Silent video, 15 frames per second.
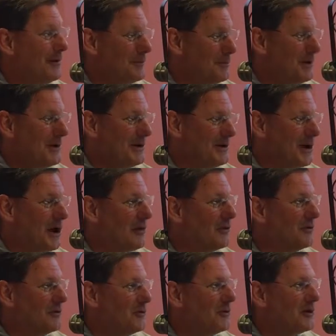being down
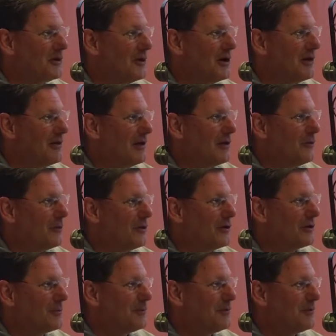there doing a lot of that work,